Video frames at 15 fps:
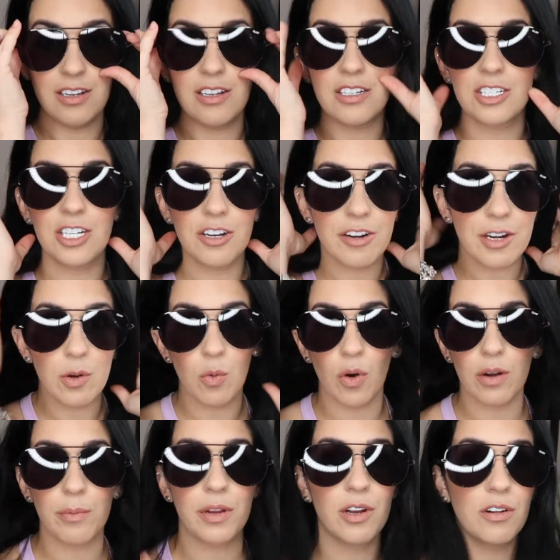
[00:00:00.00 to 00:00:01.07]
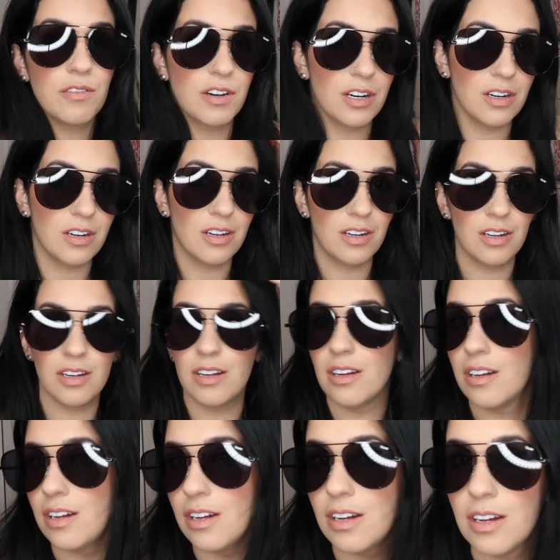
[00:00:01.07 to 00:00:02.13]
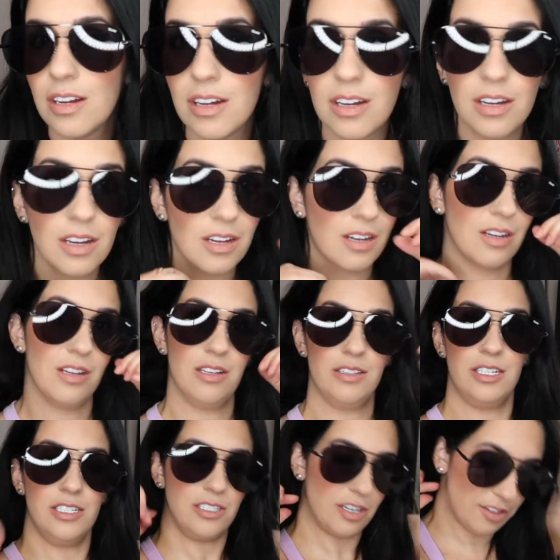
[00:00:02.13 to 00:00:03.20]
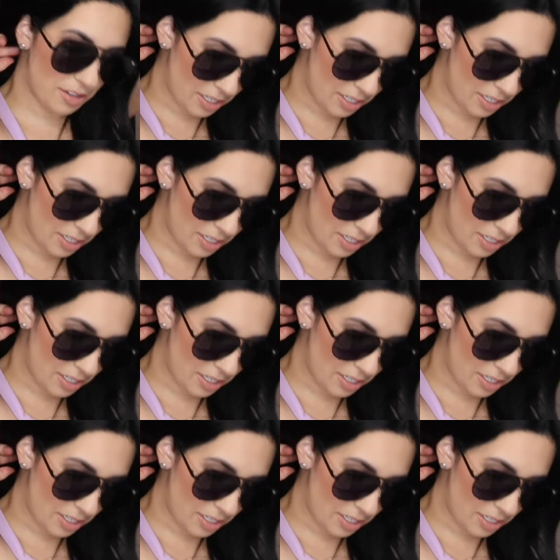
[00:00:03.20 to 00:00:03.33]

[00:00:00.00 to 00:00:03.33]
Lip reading: she already won me over. These are the,